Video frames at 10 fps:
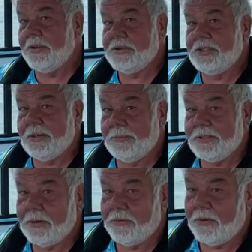ship
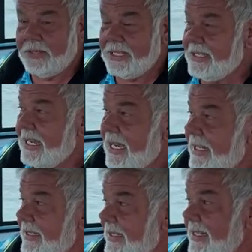that's over on its
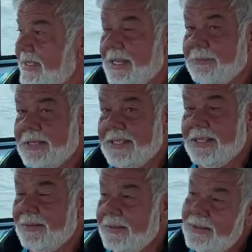side in St. Simons Sound.